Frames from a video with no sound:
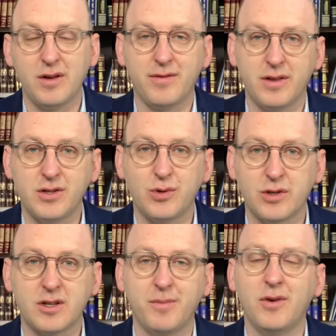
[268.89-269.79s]
for the Jewish
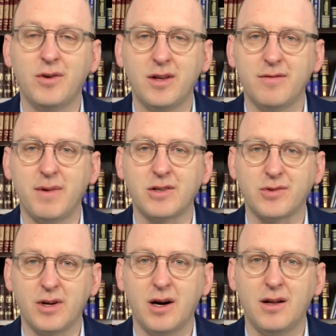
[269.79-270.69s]
community of
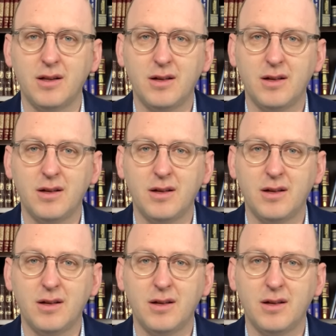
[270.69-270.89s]
Montreal,